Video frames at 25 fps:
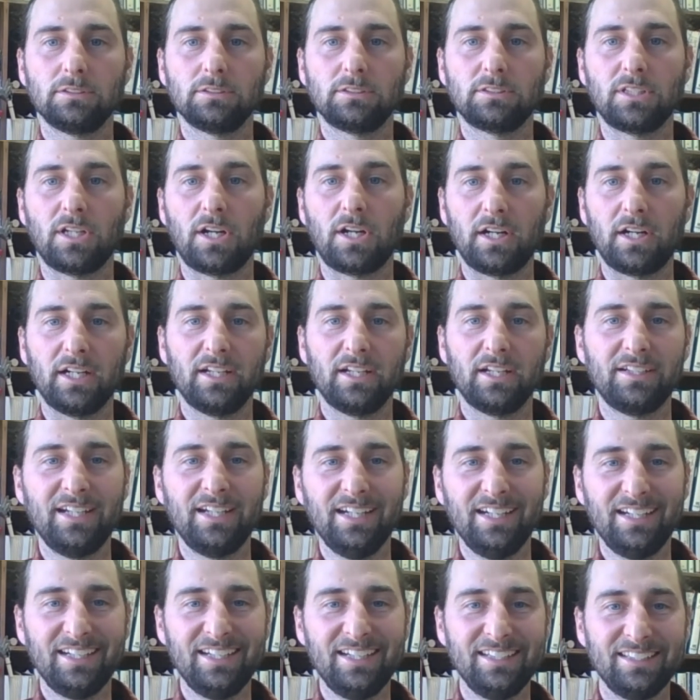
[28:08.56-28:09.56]
sorry,
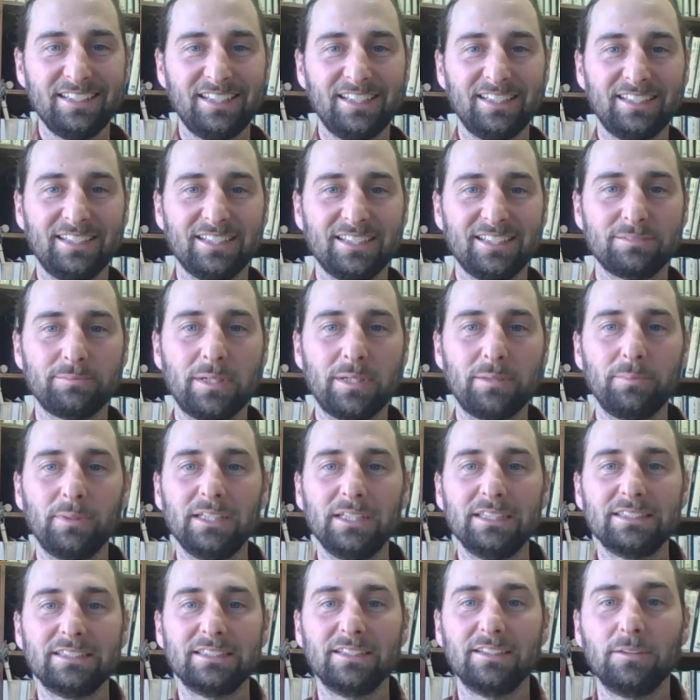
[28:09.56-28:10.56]
I lost my
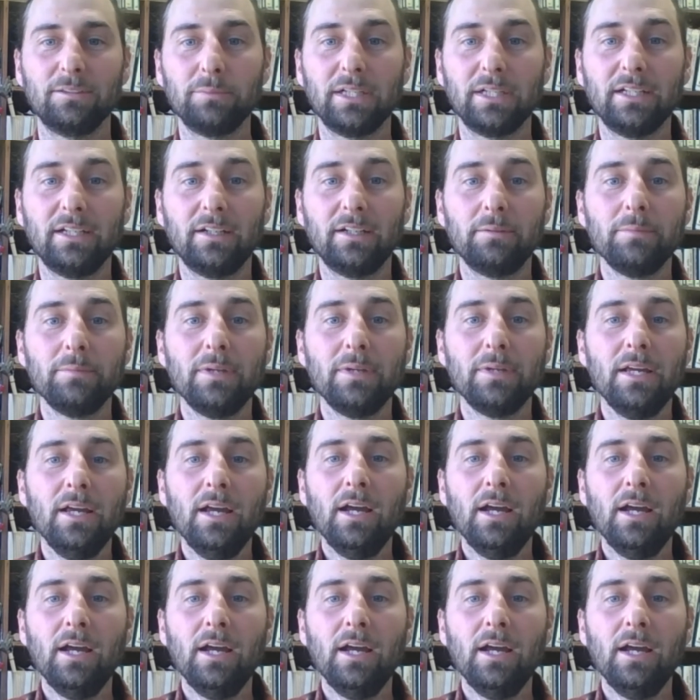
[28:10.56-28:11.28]
place a little bit here.